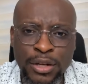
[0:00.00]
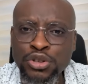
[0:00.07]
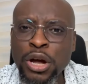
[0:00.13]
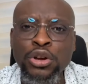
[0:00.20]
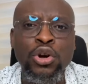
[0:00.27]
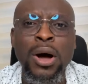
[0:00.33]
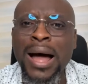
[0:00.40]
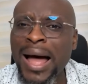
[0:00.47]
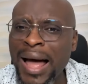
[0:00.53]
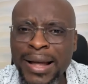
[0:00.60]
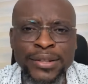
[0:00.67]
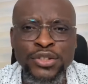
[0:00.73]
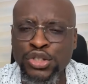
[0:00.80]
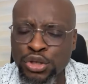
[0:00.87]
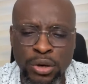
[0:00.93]
that you are not
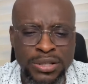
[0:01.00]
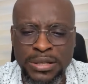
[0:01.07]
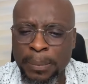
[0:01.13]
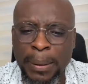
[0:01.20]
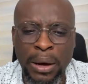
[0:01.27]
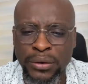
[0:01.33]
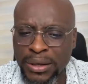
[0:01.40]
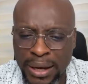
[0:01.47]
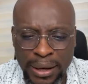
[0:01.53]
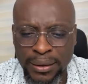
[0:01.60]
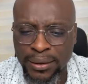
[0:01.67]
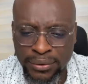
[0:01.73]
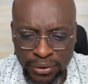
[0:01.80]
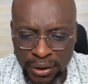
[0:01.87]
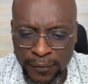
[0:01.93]
anxious about
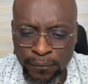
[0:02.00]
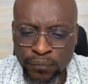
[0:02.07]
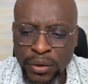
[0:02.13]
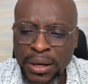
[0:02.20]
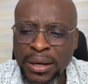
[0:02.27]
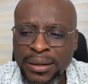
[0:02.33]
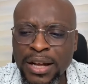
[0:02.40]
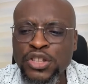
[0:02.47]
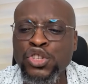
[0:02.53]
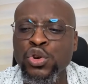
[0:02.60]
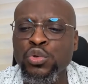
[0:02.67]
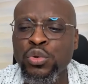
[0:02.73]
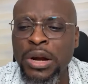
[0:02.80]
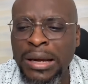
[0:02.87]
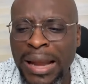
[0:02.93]
anything,
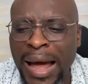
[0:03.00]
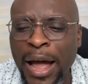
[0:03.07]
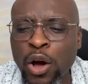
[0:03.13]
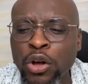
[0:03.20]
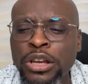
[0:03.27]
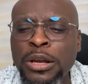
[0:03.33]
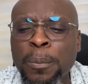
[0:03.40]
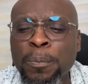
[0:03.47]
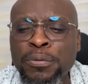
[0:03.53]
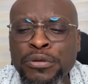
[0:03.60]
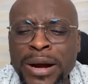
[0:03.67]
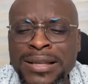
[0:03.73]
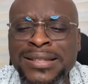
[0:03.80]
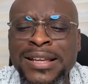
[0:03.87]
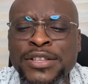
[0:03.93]
that you rely on the
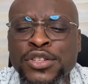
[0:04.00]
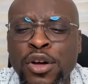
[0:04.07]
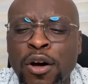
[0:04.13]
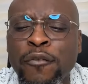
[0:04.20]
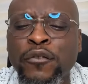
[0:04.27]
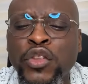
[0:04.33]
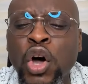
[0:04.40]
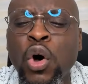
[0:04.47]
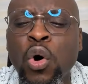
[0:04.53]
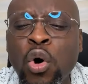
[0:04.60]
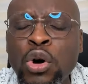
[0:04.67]
presence of the